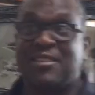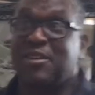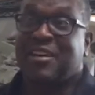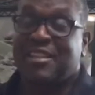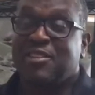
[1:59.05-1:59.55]

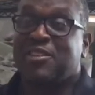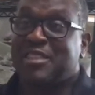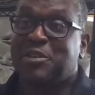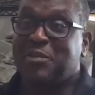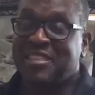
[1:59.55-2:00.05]
I
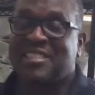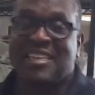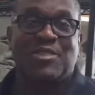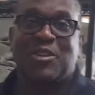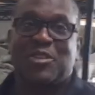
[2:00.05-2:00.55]
looked at your piece and
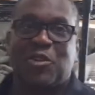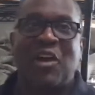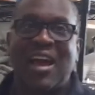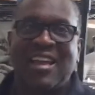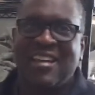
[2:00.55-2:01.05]
I started to
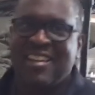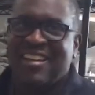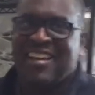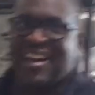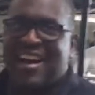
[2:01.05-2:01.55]
cry.
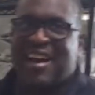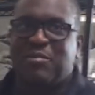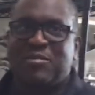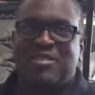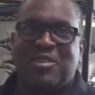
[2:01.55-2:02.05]

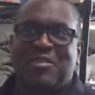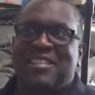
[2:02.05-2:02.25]
So